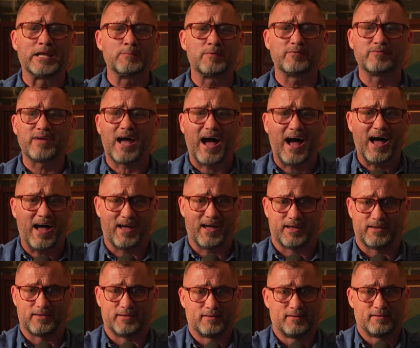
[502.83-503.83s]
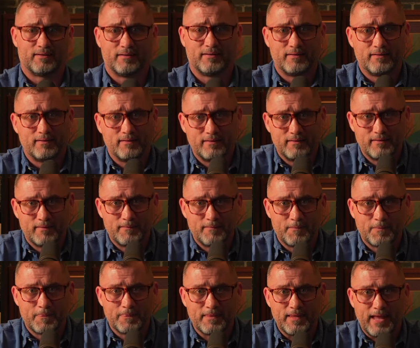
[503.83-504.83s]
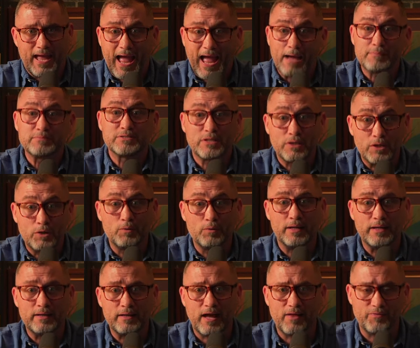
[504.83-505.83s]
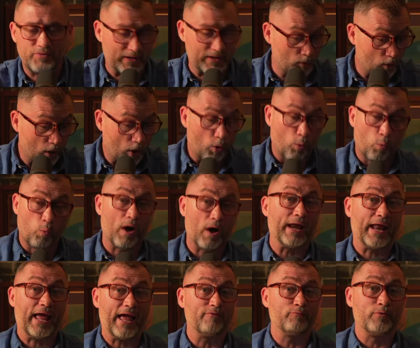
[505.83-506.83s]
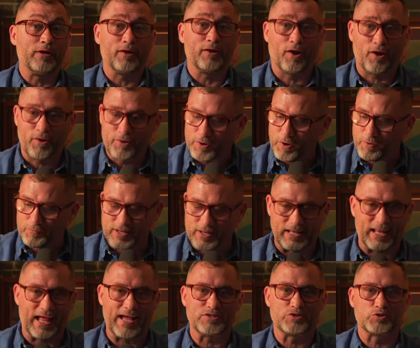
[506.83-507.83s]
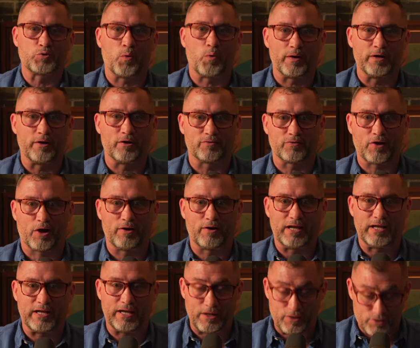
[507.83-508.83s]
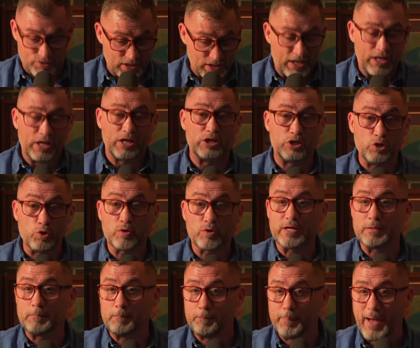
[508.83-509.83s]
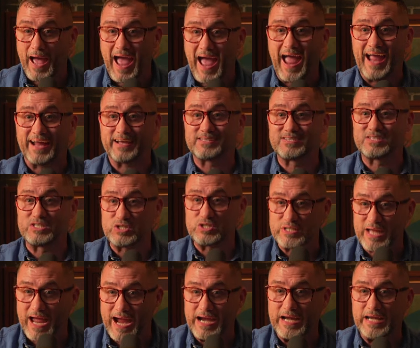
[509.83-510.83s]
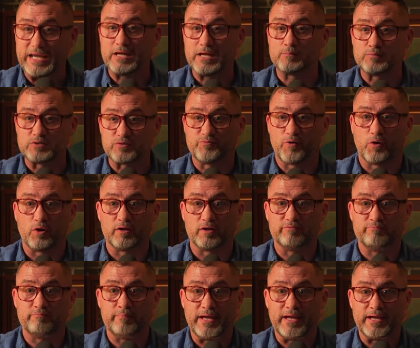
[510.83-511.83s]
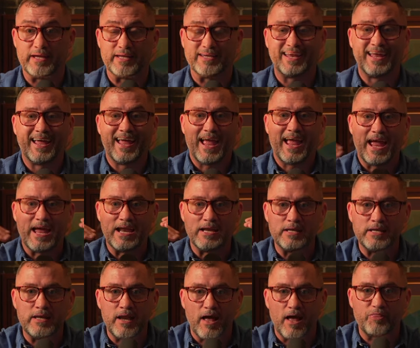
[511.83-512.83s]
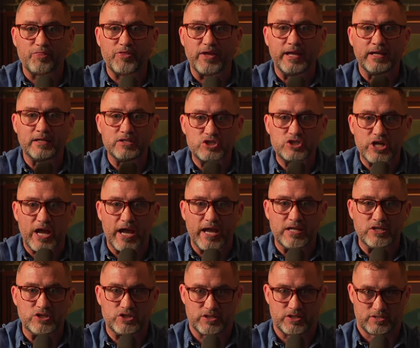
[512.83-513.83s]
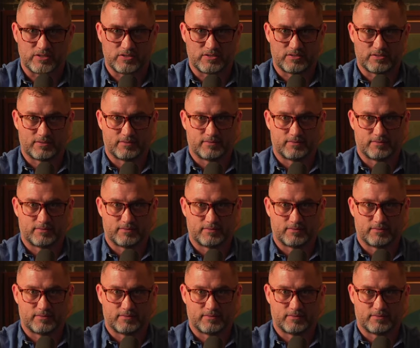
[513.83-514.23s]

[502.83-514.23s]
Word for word: of God? Absolutely nothing. What have we learned over the last 20 or 30 years? You can pack stadiums full of men and nothing changes.